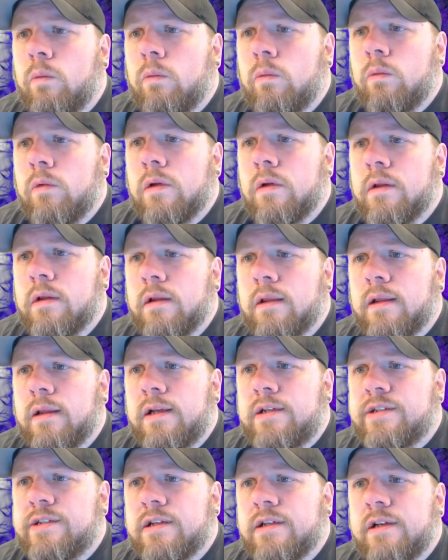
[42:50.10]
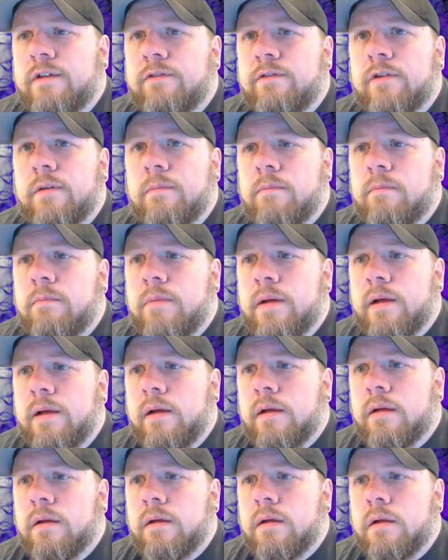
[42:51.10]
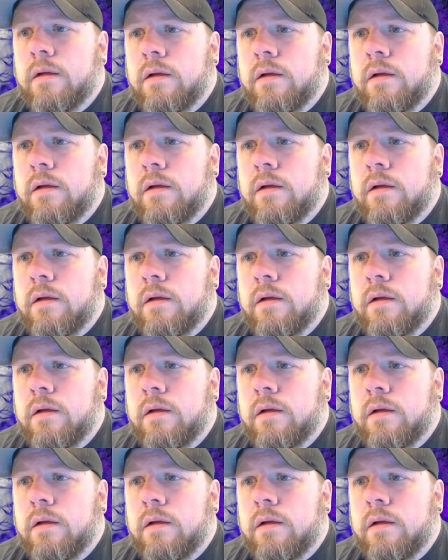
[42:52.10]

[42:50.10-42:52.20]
when the least significant bit